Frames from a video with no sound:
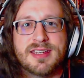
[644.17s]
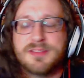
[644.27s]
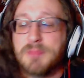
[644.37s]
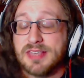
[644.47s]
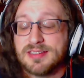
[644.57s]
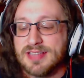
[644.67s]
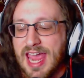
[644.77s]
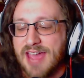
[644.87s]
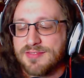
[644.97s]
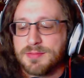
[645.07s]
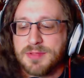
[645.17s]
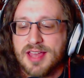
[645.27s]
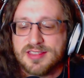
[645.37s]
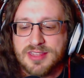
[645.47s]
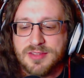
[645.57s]
It's basically half the
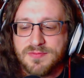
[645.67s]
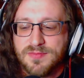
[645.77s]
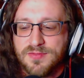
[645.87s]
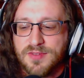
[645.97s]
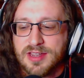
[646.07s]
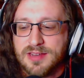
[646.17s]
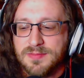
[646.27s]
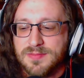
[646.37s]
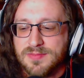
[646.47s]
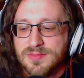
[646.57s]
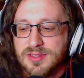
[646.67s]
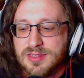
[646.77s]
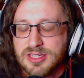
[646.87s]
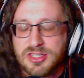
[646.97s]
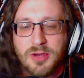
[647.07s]
plots in
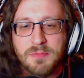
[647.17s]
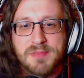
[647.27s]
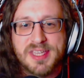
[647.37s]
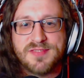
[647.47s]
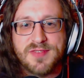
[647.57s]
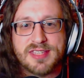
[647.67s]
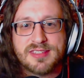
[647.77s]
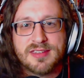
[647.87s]
the show Misfits.